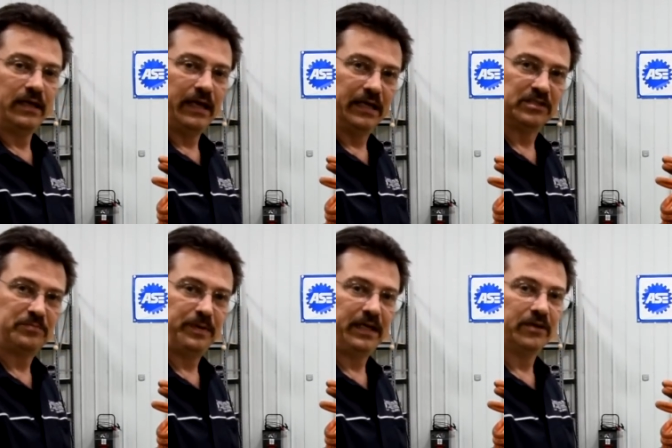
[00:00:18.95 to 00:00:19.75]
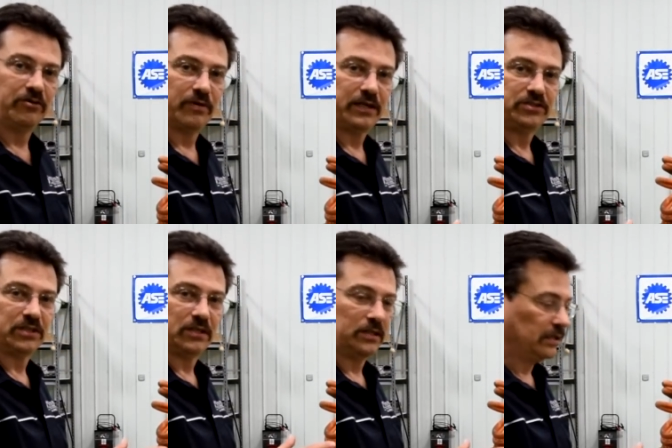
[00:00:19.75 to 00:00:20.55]
and speed and
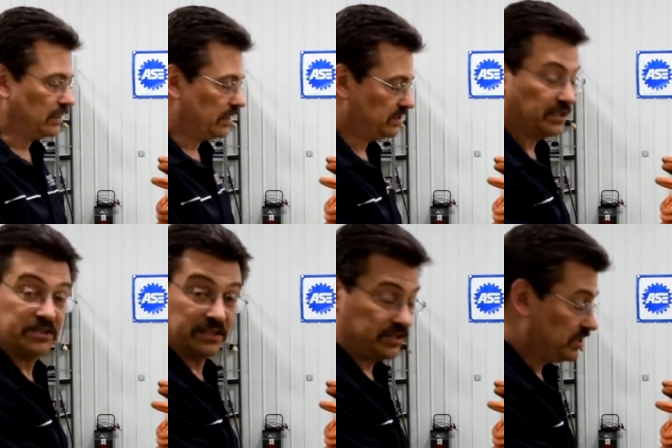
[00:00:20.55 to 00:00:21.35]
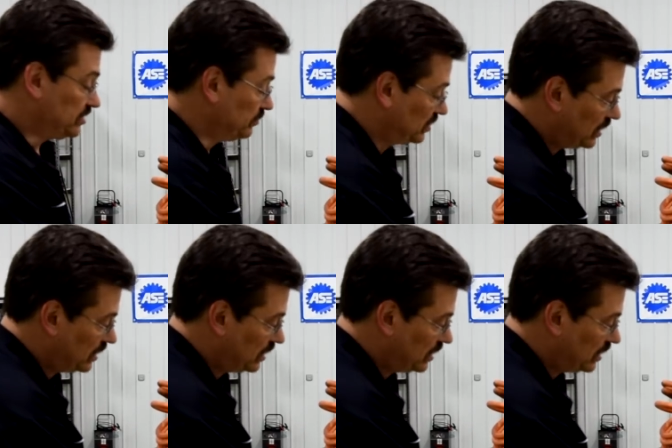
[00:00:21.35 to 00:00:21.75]
directional sensing systems.